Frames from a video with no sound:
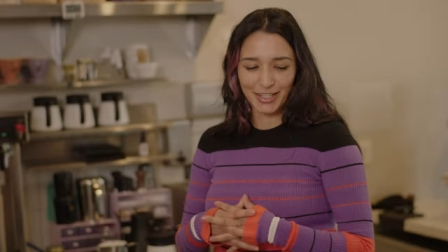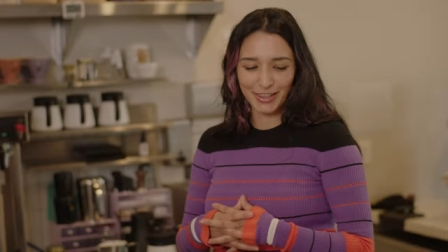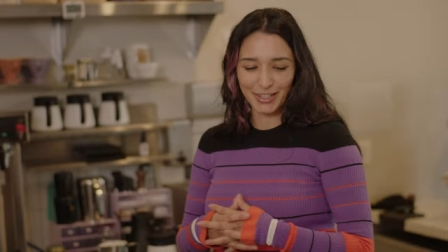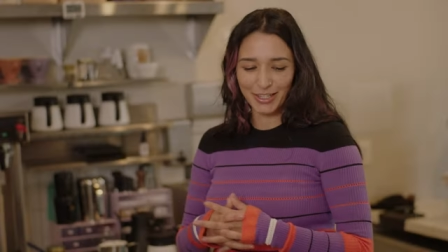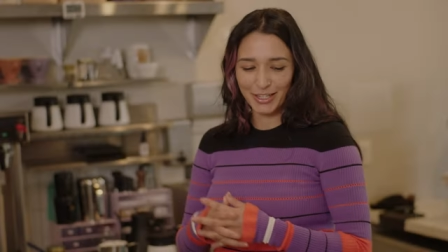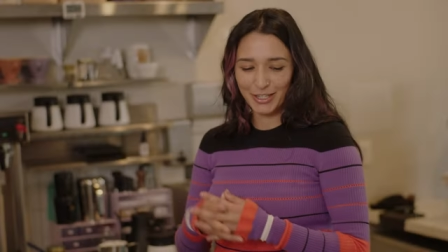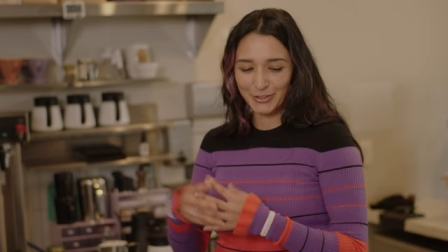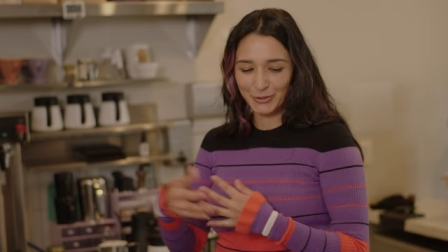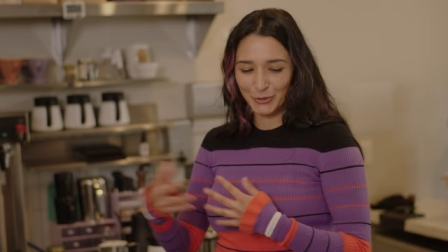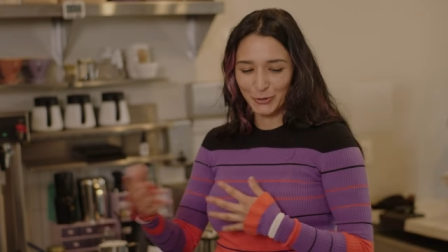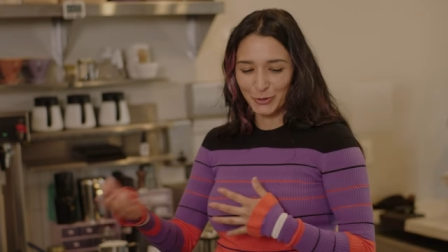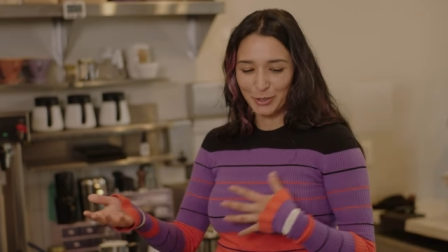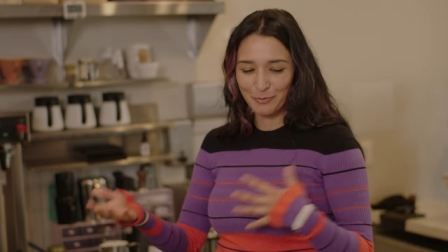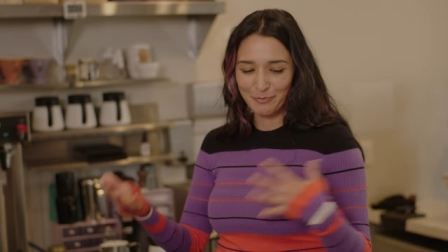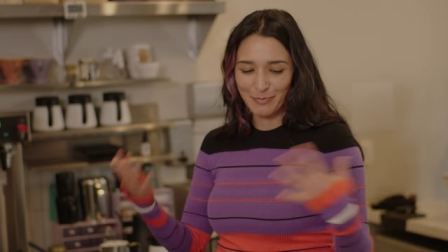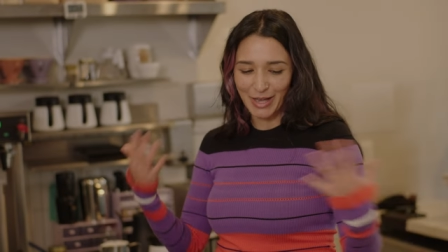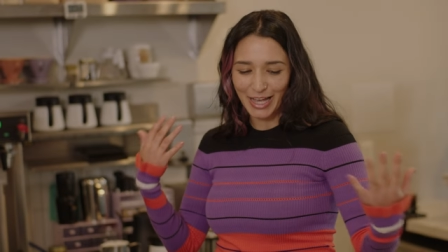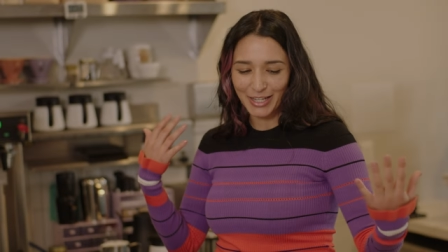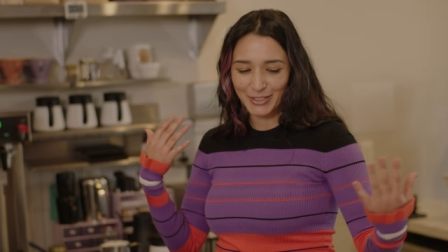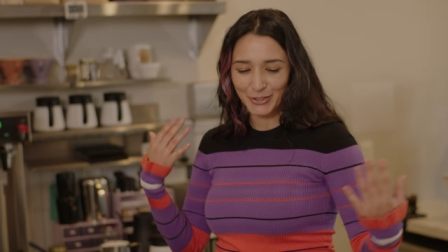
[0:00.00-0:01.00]
I think it's going
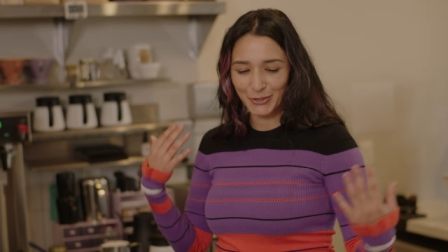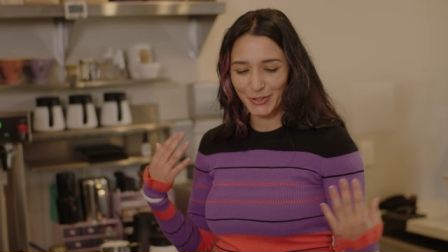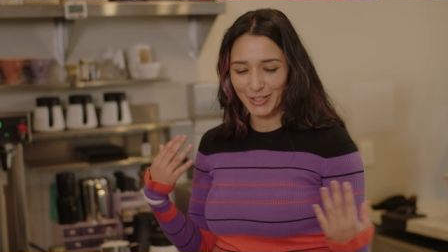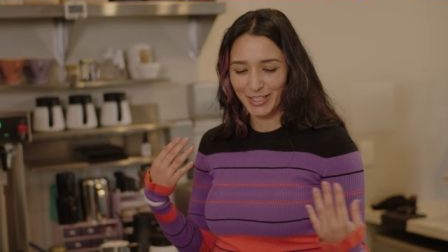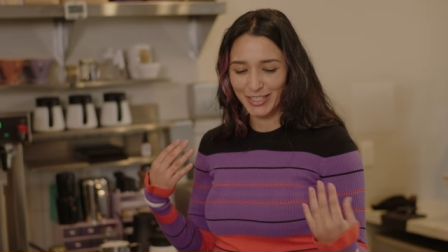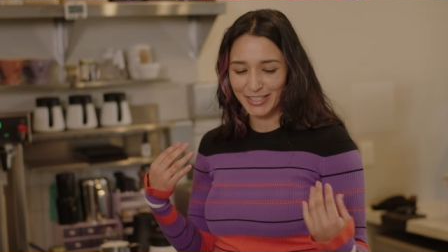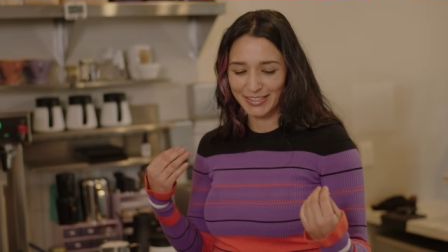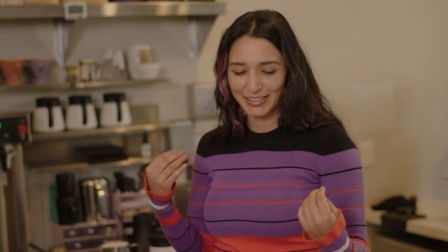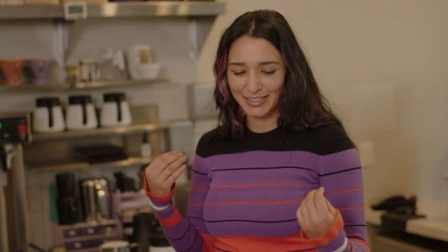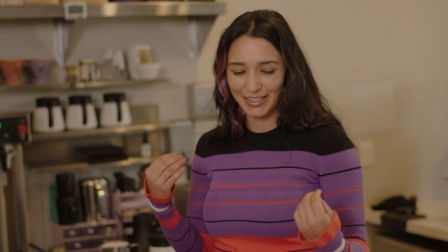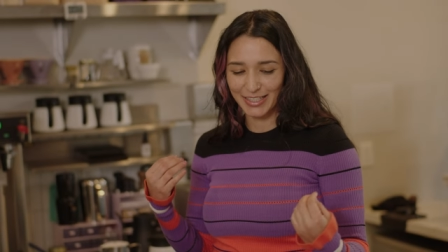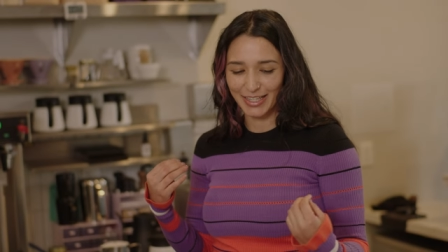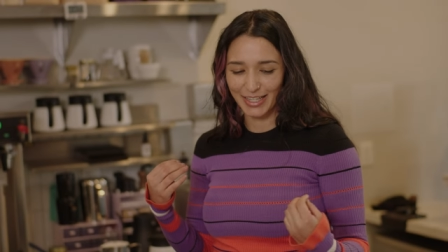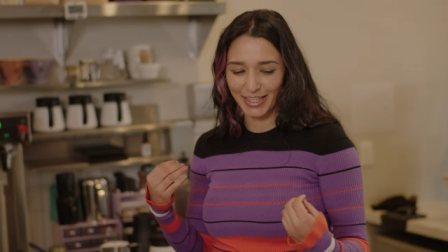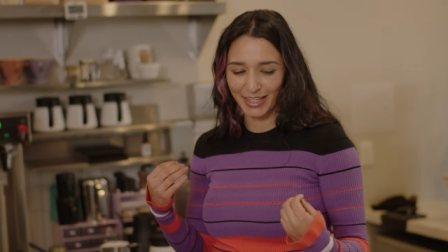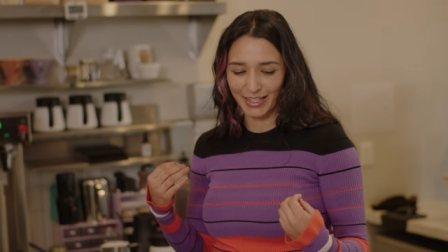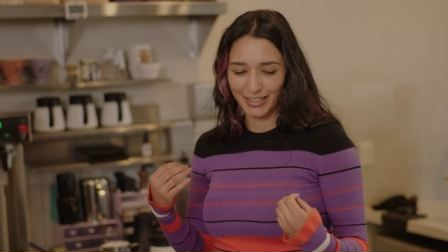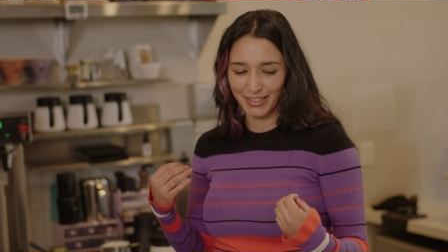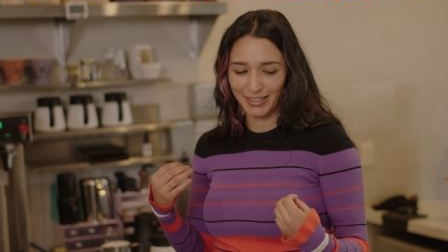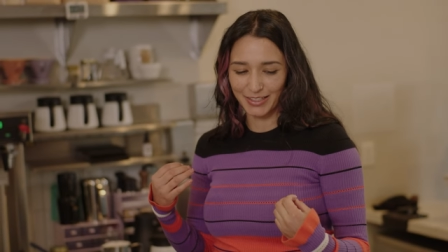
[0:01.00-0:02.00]
back to this
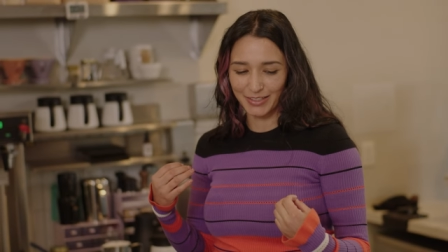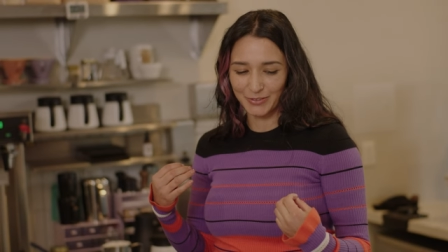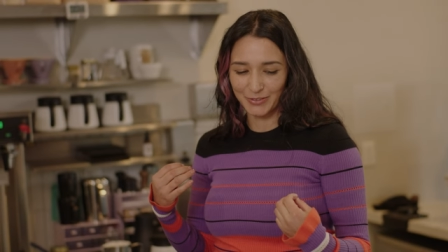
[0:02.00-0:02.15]
like,